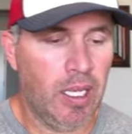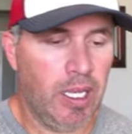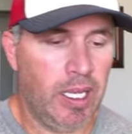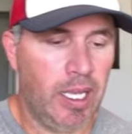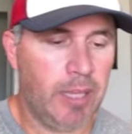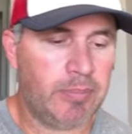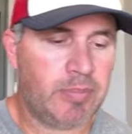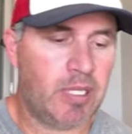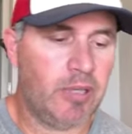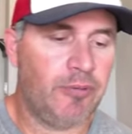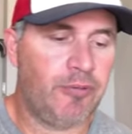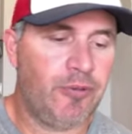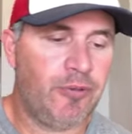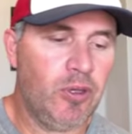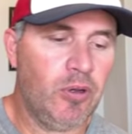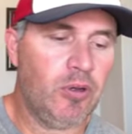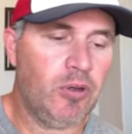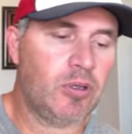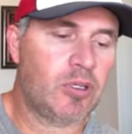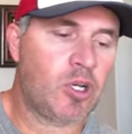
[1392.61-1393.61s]
Empty
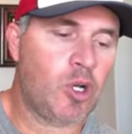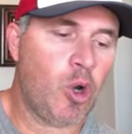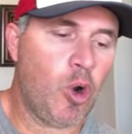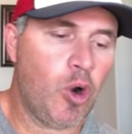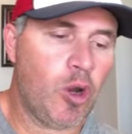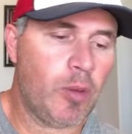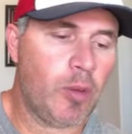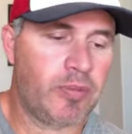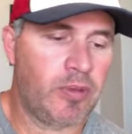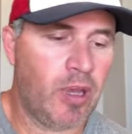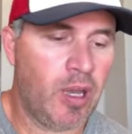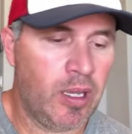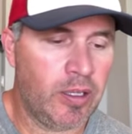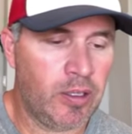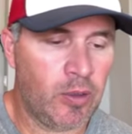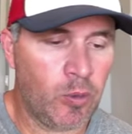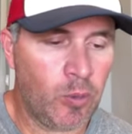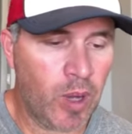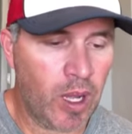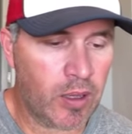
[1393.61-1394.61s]
Fuel Corp, you're
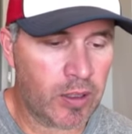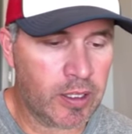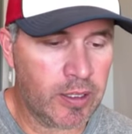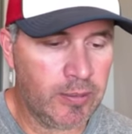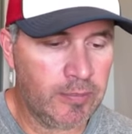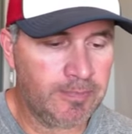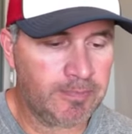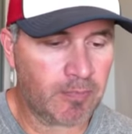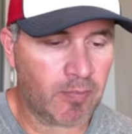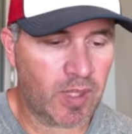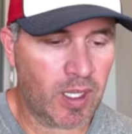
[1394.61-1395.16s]
welcome.